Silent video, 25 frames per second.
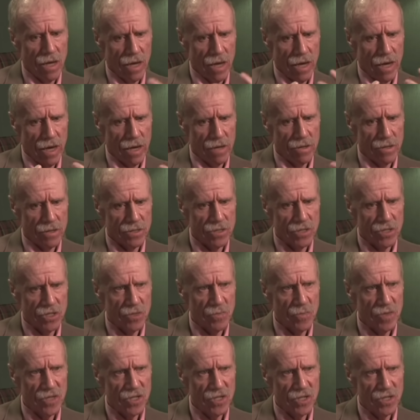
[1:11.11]
and
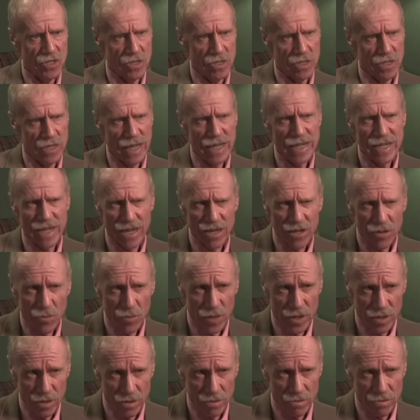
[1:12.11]
suspiciousness, they tend to
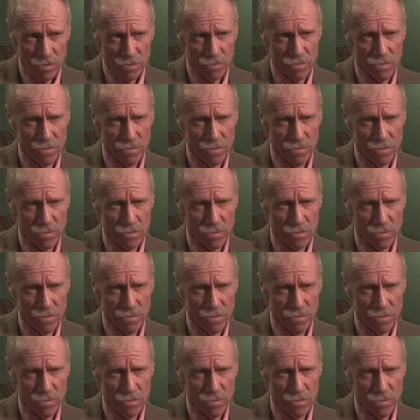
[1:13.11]
be the